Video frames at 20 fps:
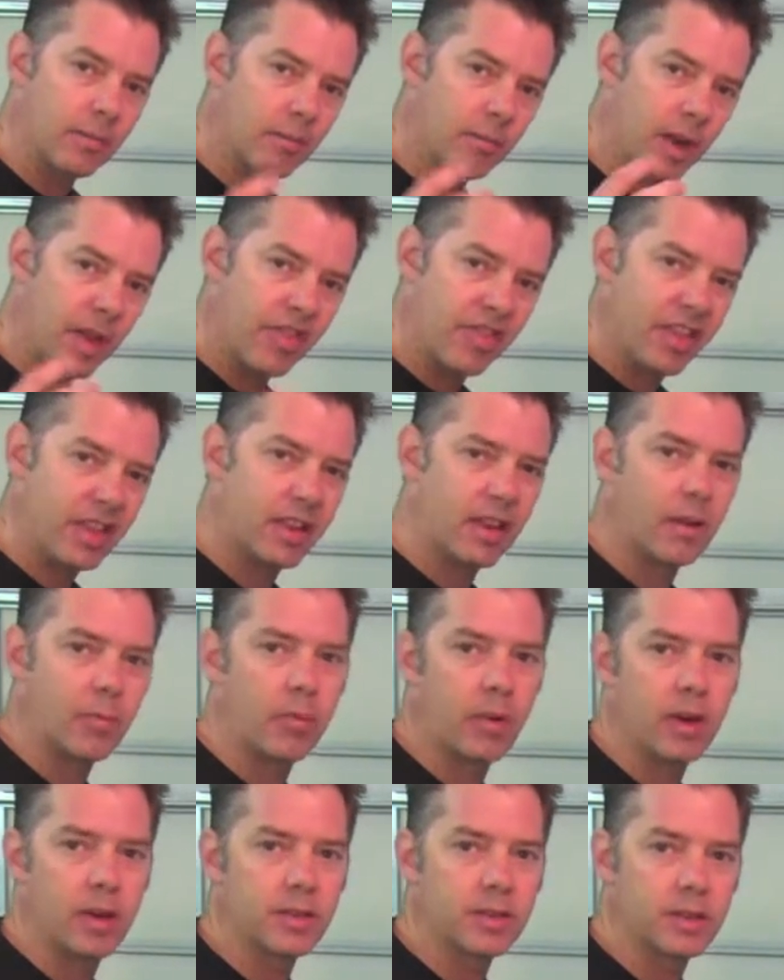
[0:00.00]
my thinking
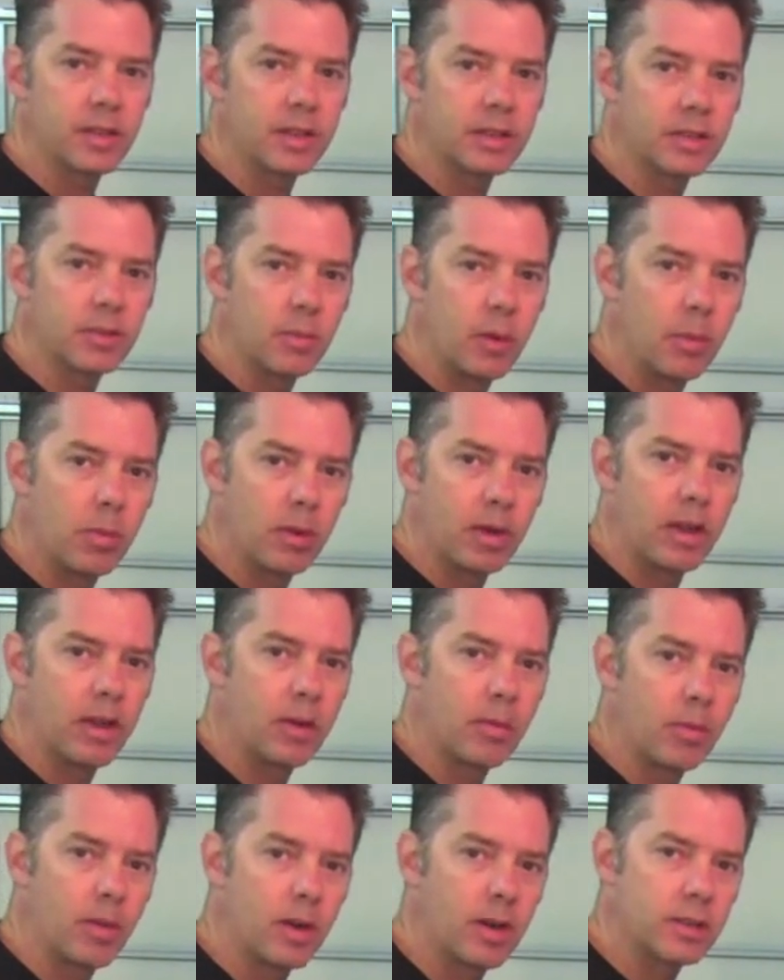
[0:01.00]
process and my
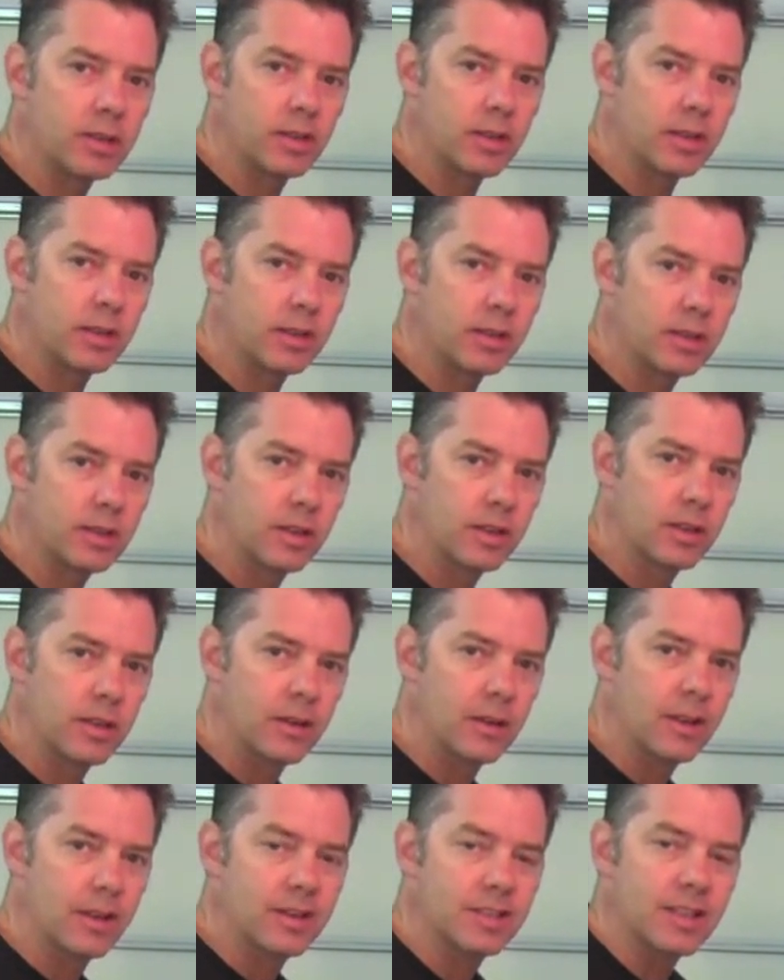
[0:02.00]
planning process
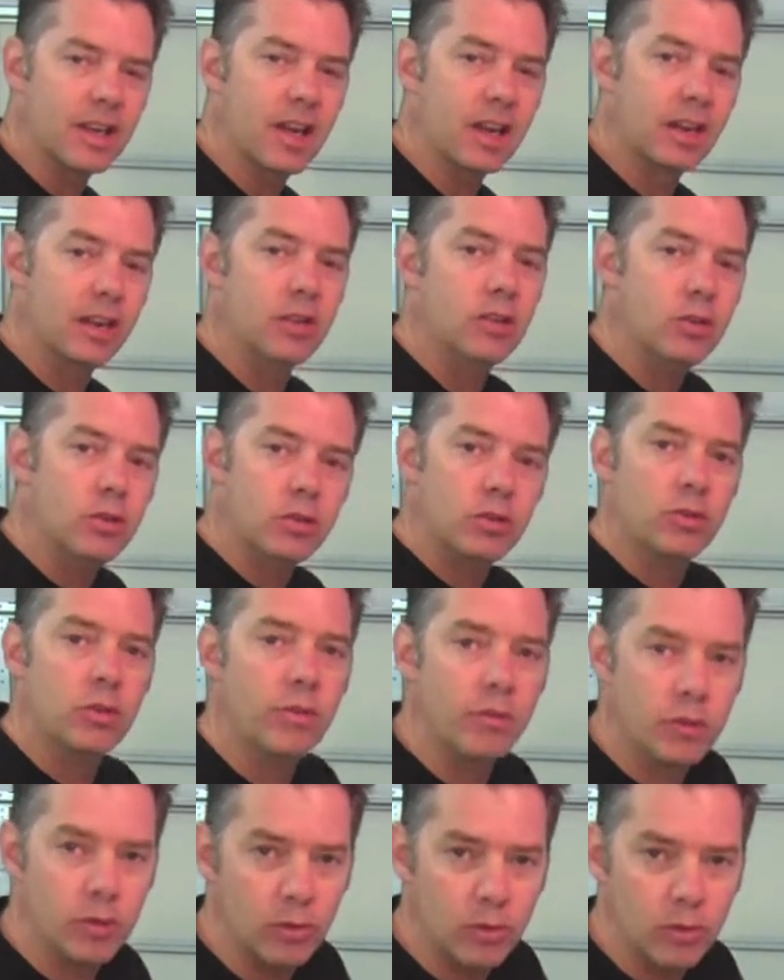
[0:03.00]
is not
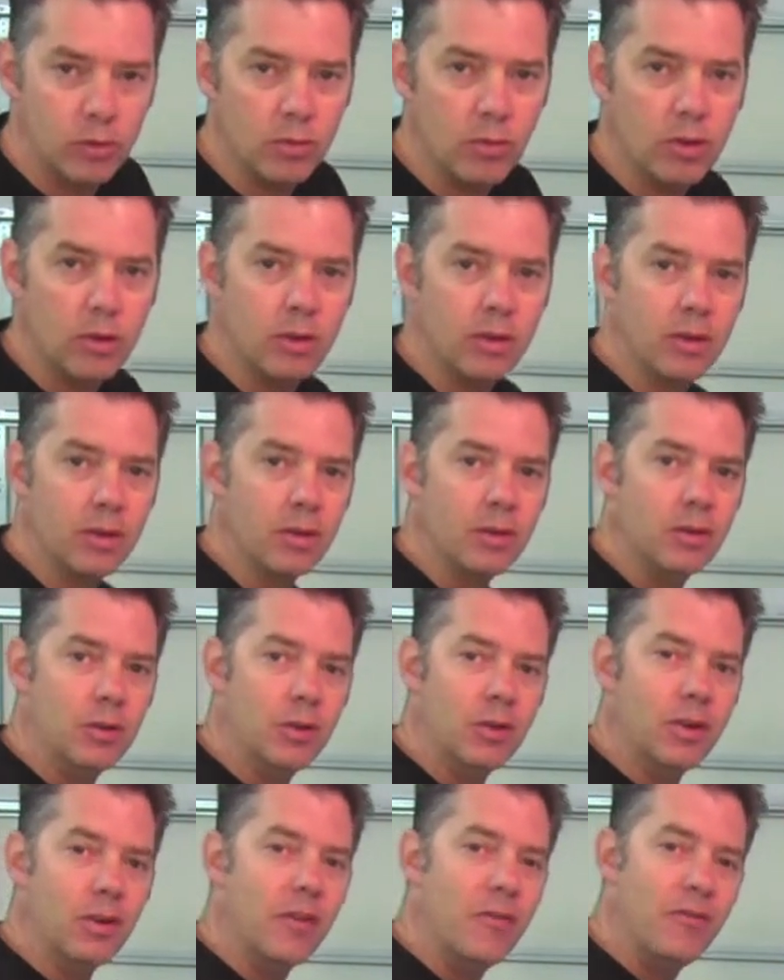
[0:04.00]
conducive to
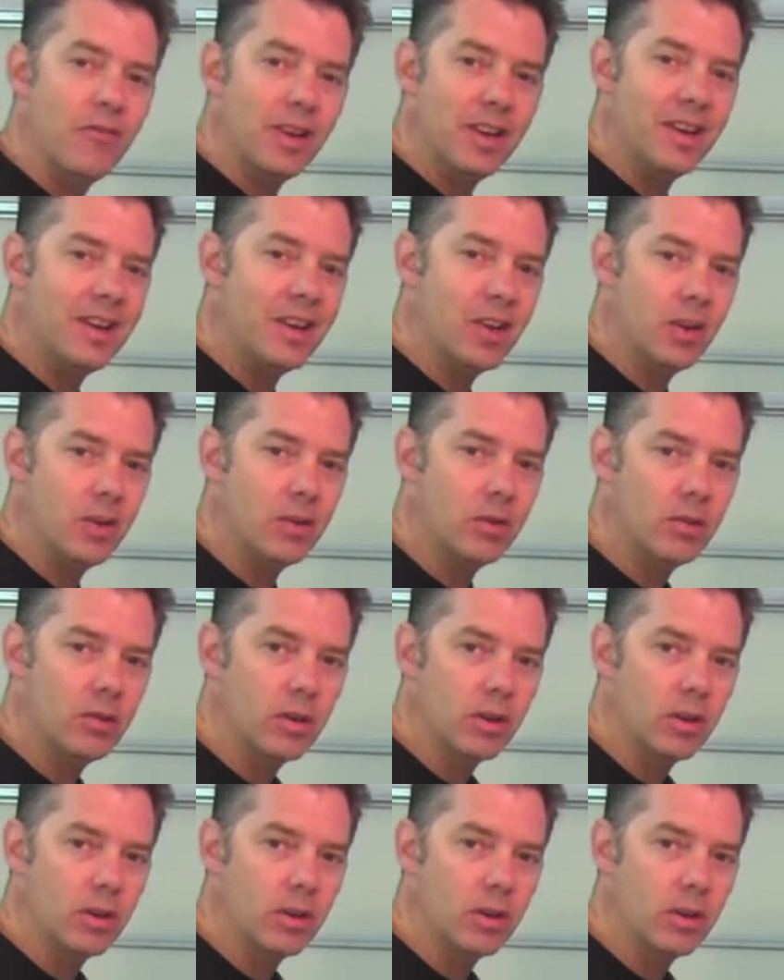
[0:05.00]
doing a video